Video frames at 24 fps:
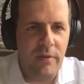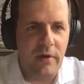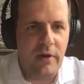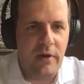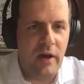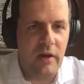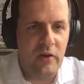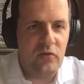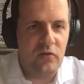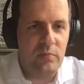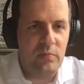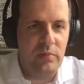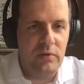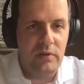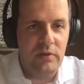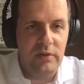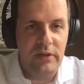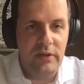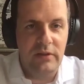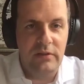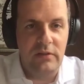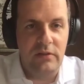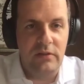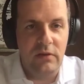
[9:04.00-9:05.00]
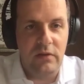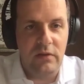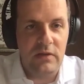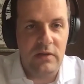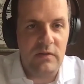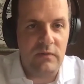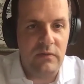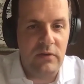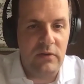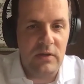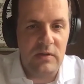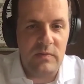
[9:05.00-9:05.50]
gospel into this
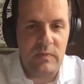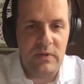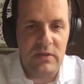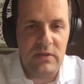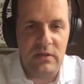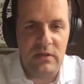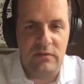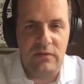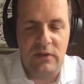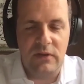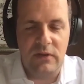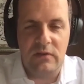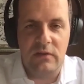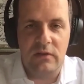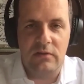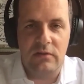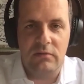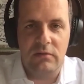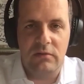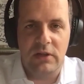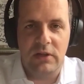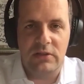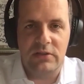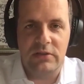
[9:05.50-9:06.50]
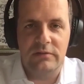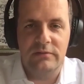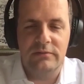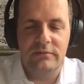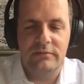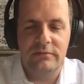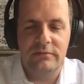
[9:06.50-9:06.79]
very specific situation?